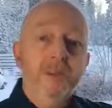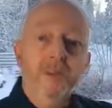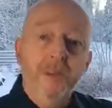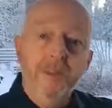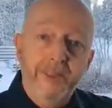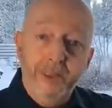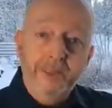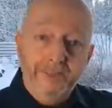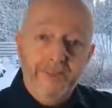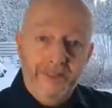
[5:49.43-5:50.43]

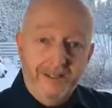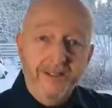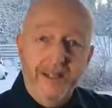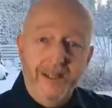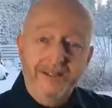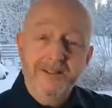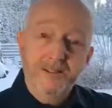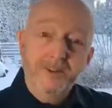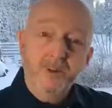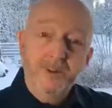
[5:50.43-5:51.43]
they, in this case,
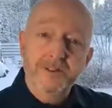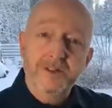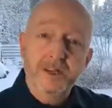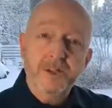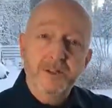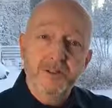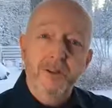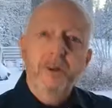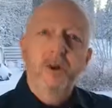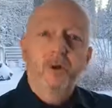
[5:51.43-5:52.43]
this organization,
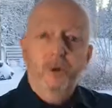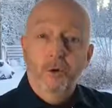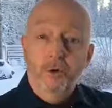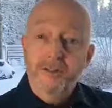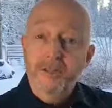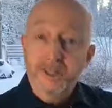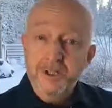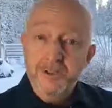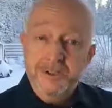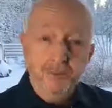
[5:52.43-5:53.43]
or
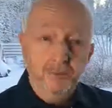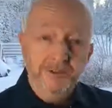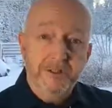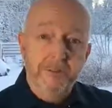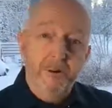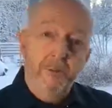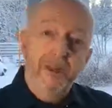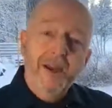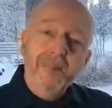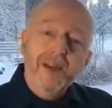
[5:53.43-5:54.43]
organizations, as there were several of them,
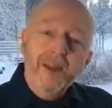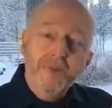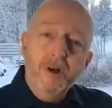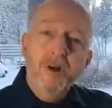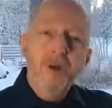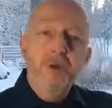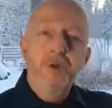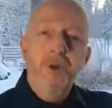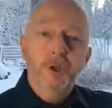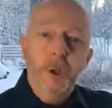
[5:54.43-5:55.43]
they never
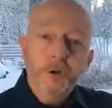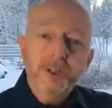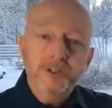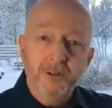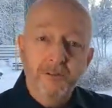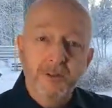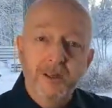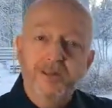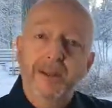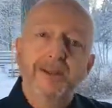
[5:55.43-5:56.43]
took notice of it.
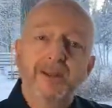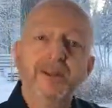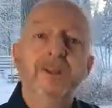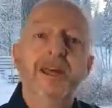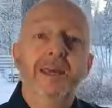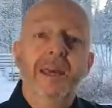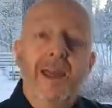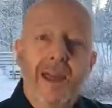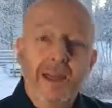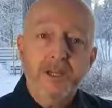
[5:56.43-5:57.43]
They didn't take
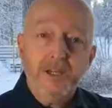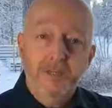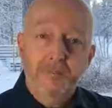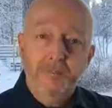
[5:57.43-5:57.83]
action.